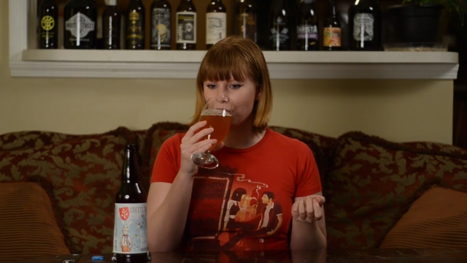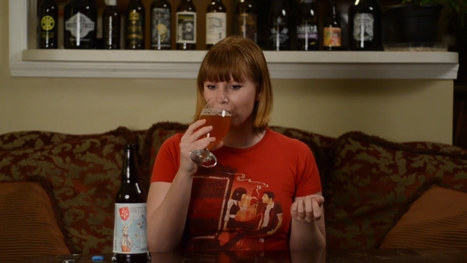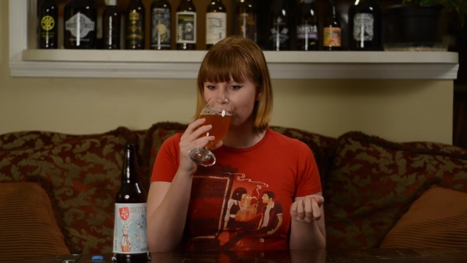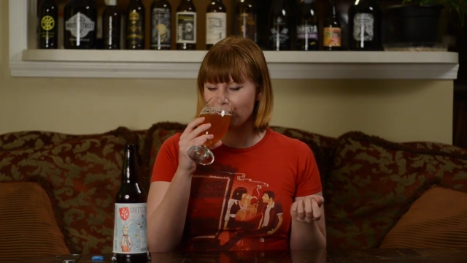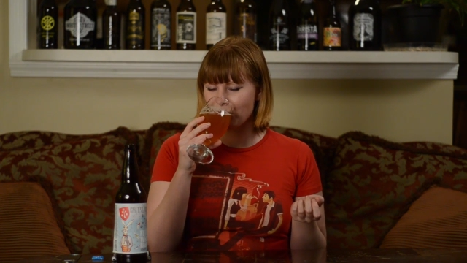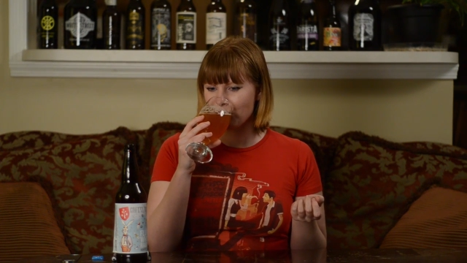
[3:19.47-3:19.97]

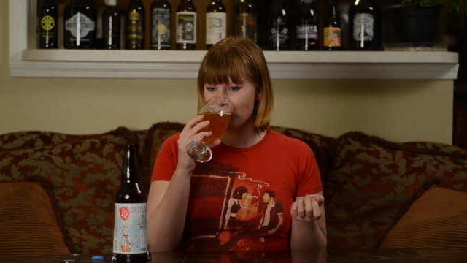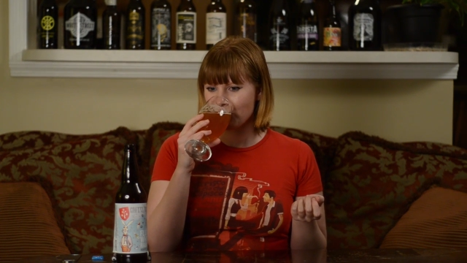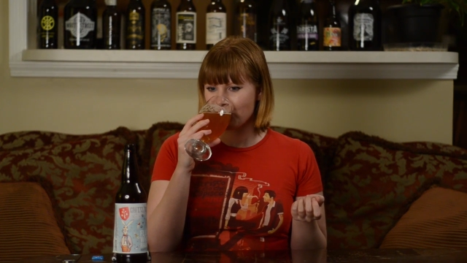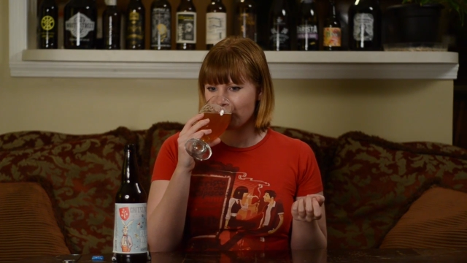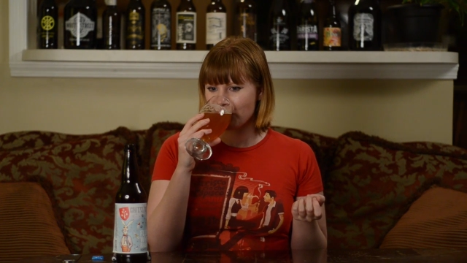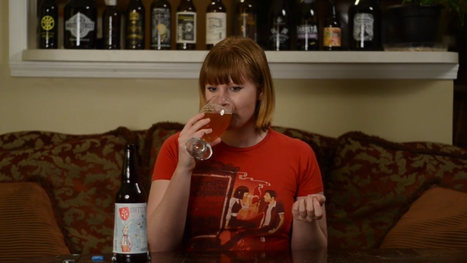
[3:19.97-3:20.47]

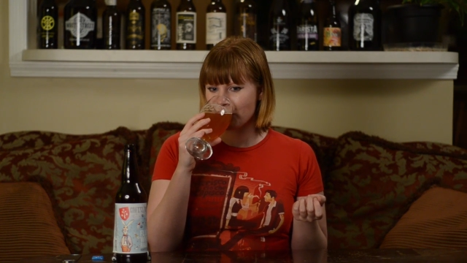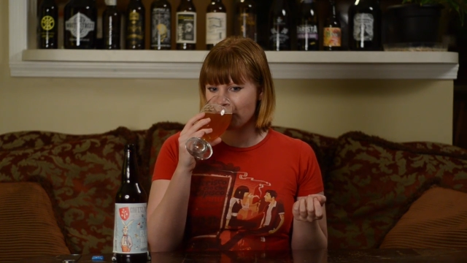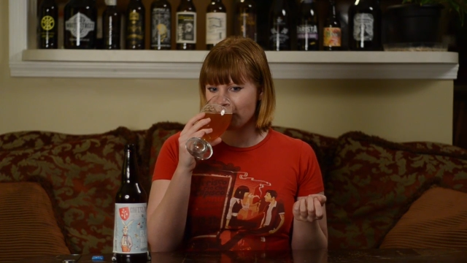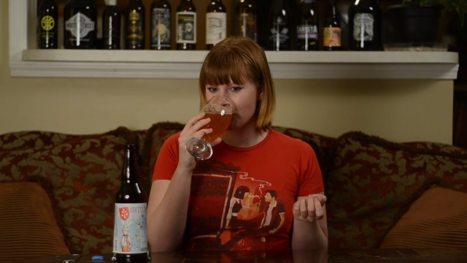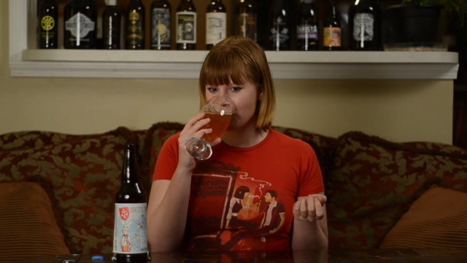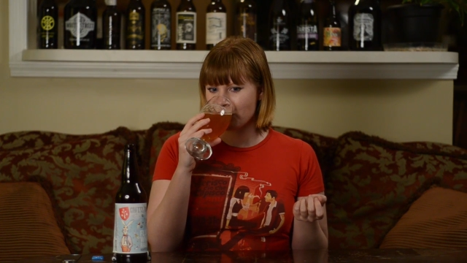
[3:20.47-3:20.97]

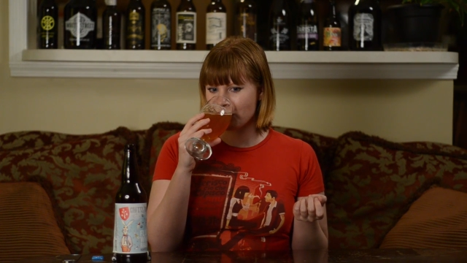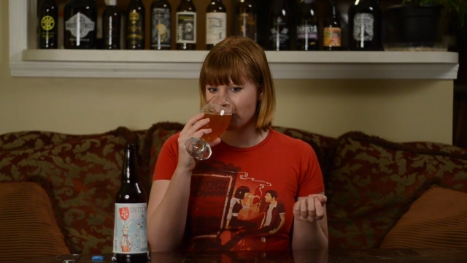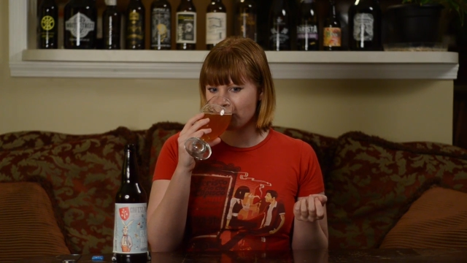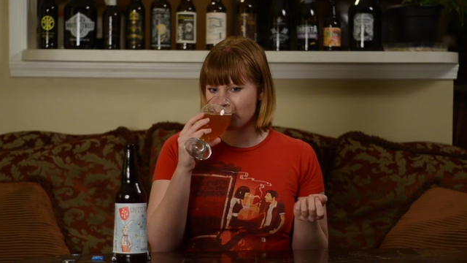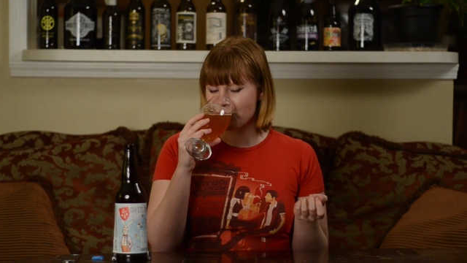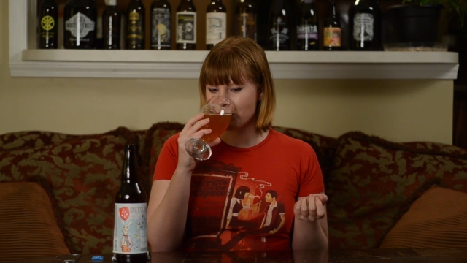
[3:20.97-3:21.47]

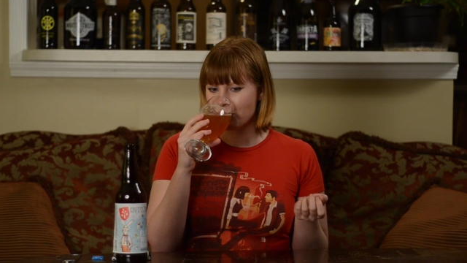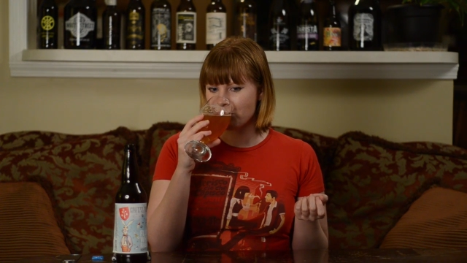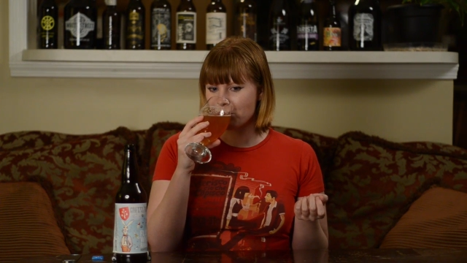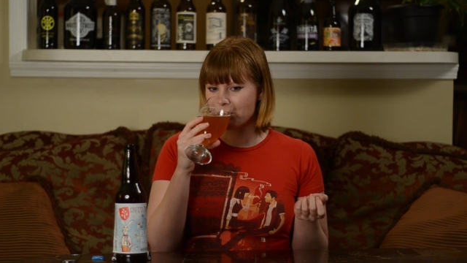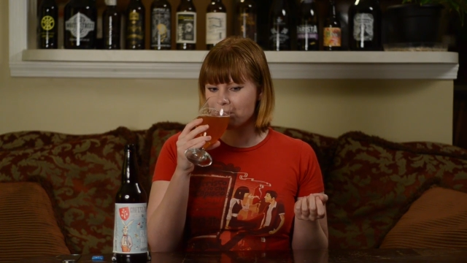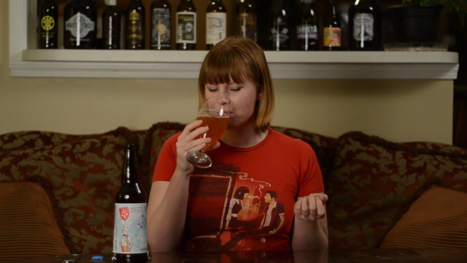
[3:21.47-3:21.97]

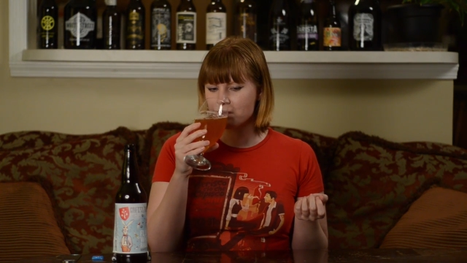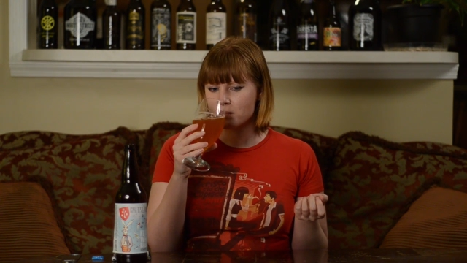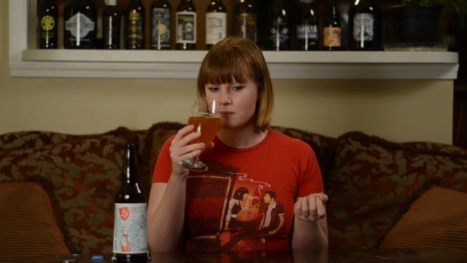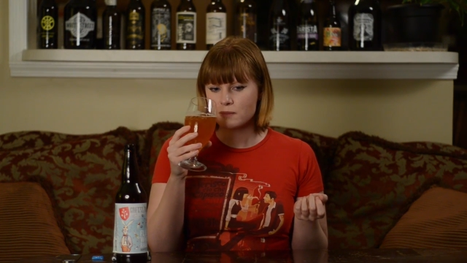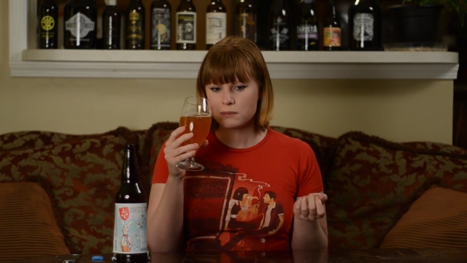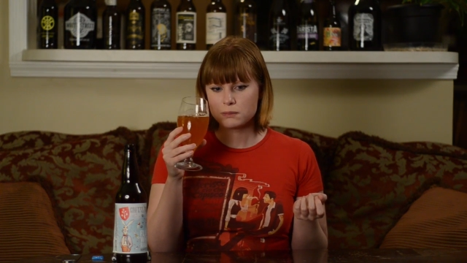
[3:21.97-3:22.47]

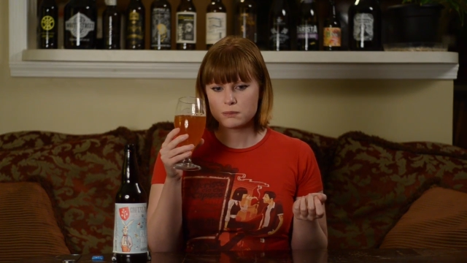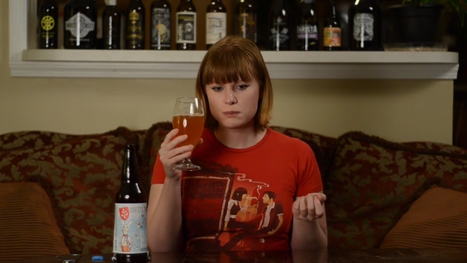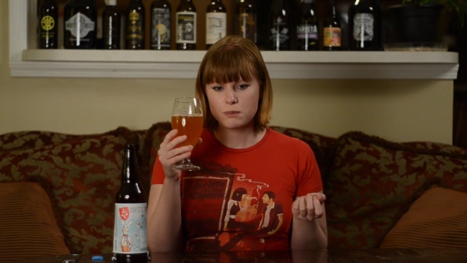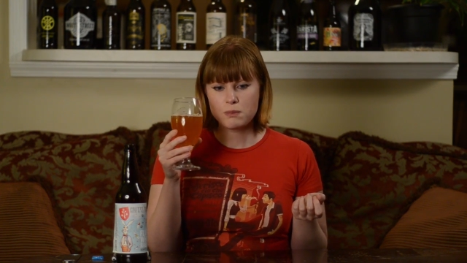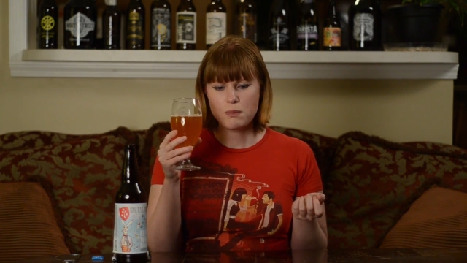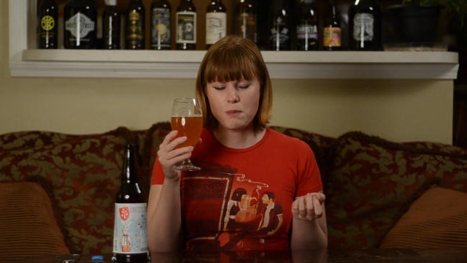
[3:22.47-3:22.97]

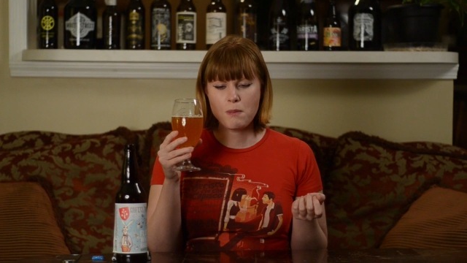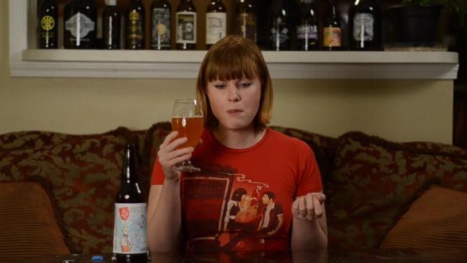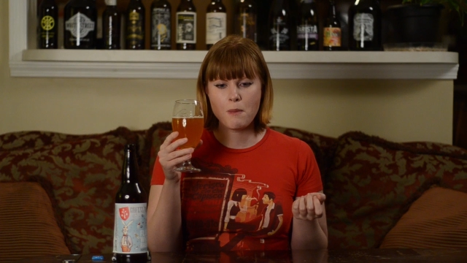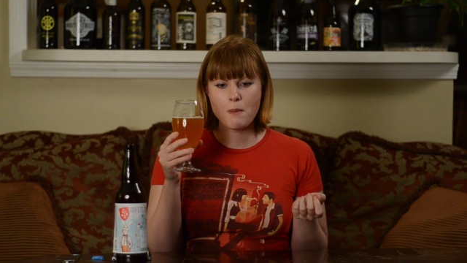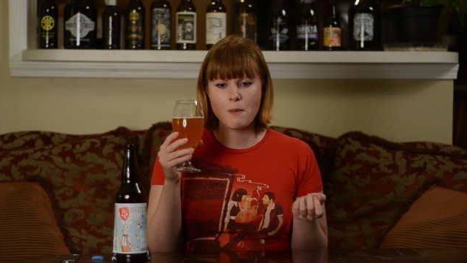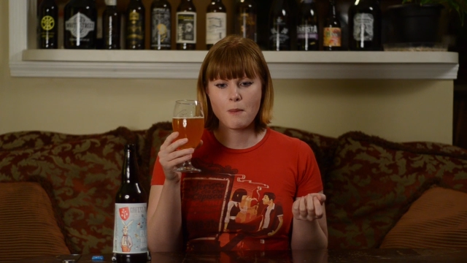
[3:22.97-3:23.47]

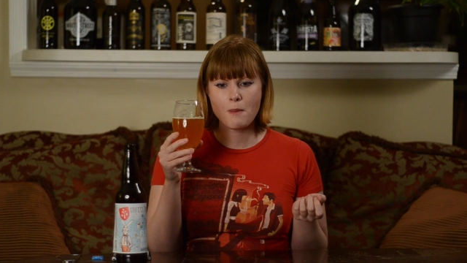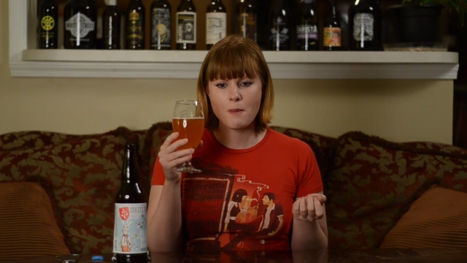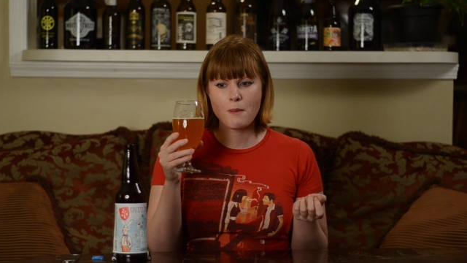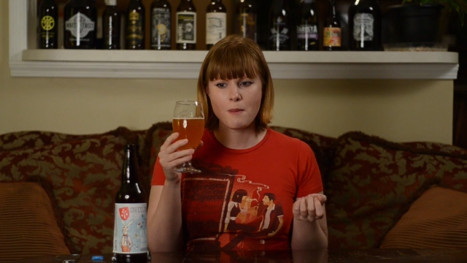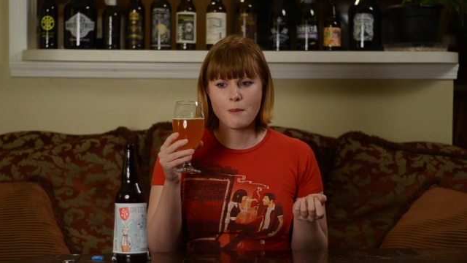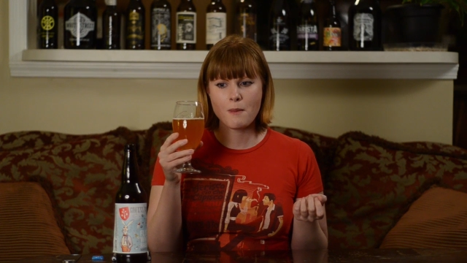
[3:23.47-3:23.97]

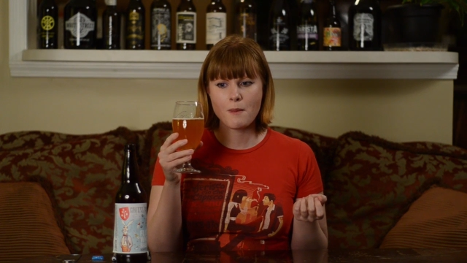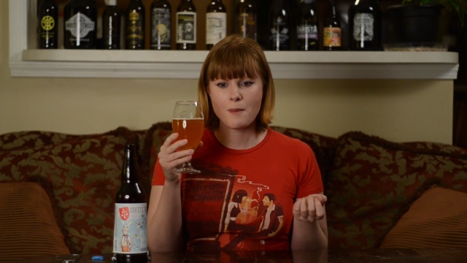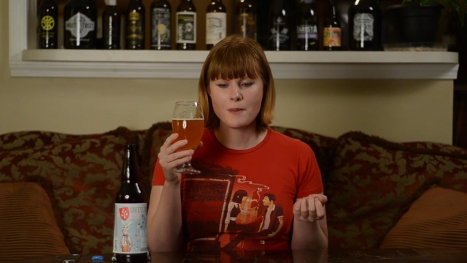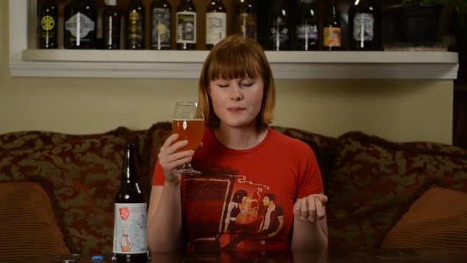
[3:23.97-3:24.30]
(no one is talking)